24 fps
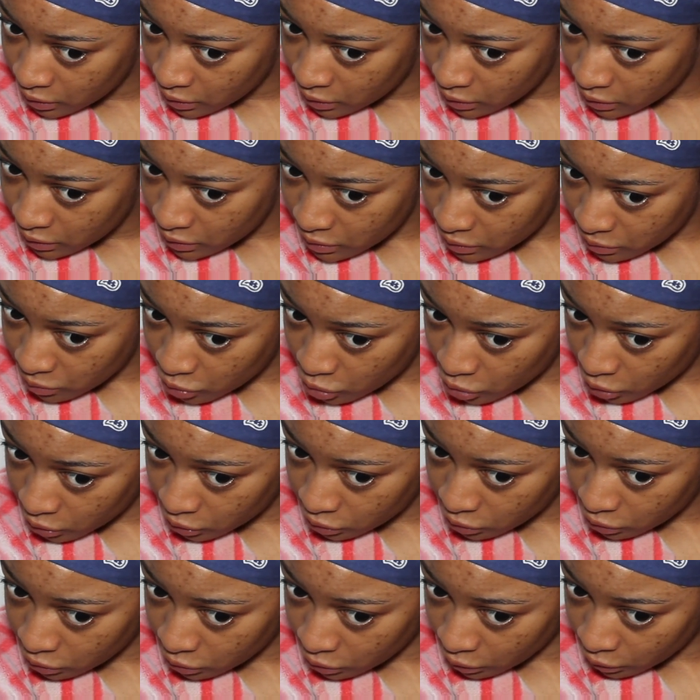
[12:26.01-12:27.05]
because I'm trying
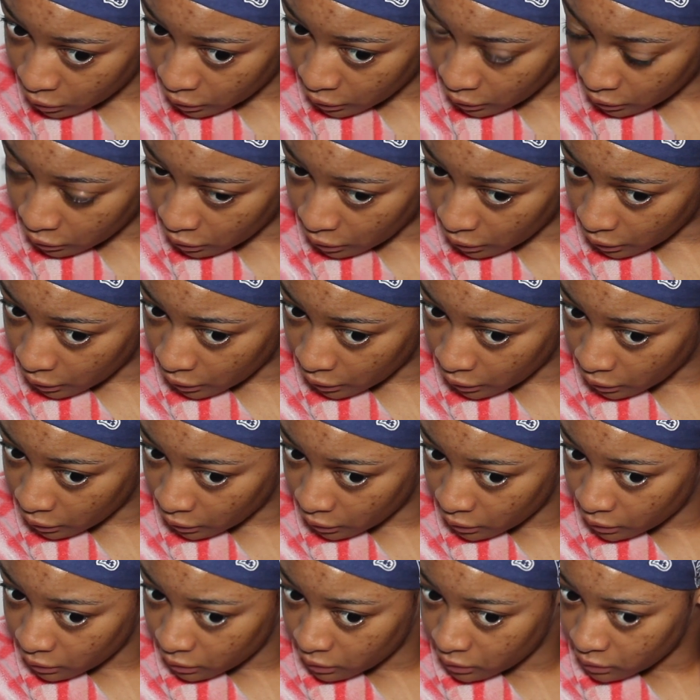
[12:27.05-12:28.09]
to not get the hair.